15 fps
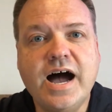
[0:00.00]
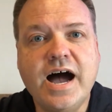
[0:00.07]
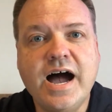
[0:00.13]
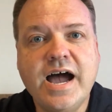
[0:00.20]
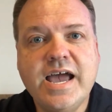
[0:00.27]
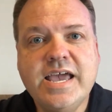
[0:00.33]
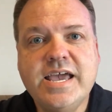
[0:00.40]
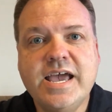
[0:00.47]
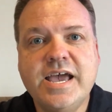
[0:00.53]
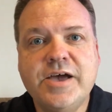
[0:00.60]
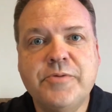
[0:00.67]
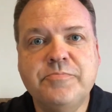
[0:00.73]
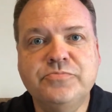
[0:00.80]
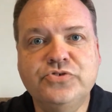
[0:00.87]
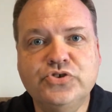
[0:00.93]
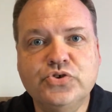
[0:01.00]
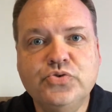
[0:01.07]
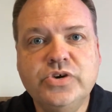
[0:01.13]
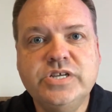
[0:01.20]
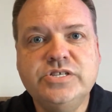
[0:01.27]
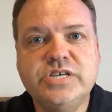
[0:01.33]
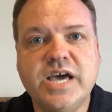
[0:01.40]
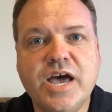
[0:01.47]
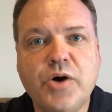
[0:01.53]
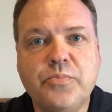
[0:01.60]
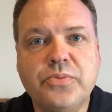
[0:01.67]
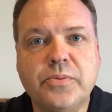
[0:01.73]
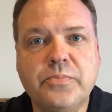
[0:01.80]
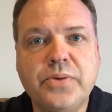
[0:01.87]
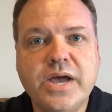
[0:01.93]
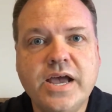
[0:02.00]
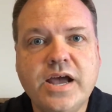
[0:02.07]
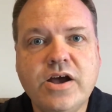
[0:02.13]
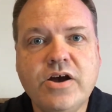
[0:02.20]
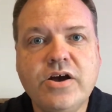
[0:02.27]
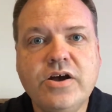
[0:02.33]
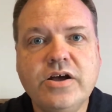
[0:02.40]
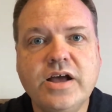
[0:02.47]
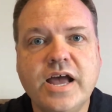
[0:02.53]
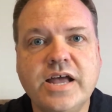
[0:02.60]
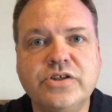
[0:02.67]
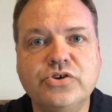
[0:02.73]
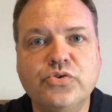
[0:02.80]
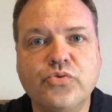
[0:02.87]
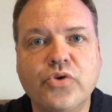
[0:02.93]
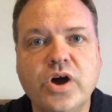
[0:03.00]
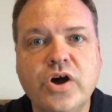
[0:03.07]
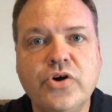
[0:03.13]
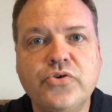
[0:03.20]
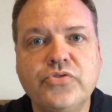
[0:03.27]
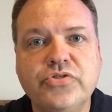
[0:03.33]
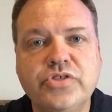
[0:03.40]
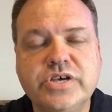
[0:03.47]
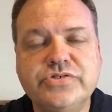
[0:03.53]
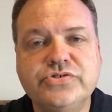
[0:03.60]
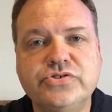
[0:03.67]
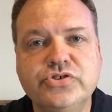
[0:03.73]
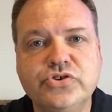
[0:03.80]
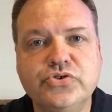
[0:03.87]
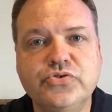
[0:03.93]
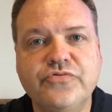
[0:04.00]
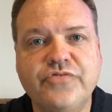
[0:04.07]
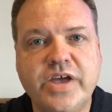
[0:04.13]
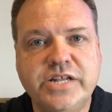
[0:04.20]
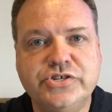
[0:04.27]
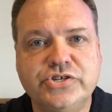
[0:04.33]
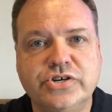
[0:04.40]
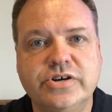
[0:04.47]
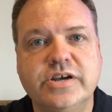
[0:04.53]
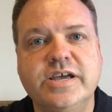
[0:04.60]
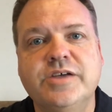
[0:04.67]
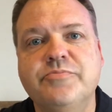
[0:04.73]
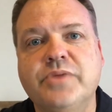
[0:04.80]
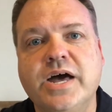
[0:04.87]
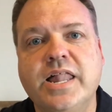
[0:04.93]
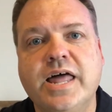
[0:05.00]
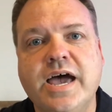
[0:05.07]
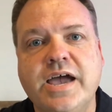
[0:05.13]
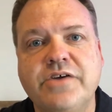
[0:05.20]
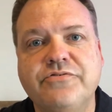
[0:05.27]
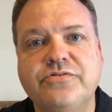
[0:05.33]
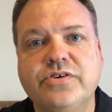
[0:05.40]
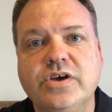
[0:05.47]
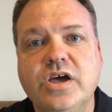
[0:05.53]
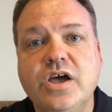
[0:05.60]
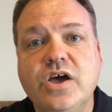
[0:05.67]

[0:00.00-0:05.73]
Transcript: I am doing to help prepare and grow this new venture in my life.